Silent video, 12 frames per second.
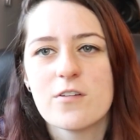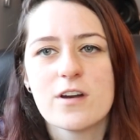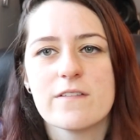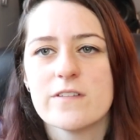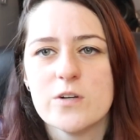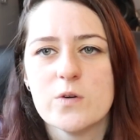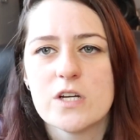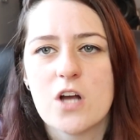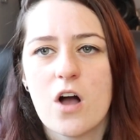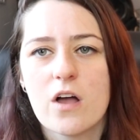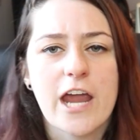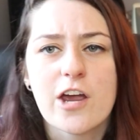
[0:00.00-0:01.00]
whatever you would
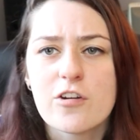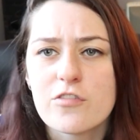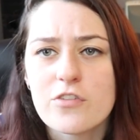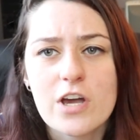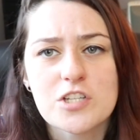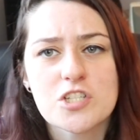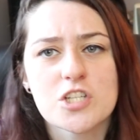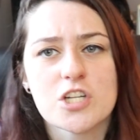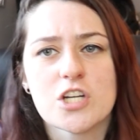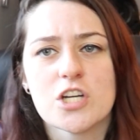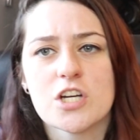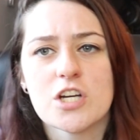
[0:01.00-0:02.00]
call it, air
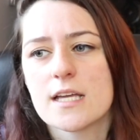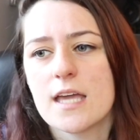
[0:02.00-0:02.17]
freshener,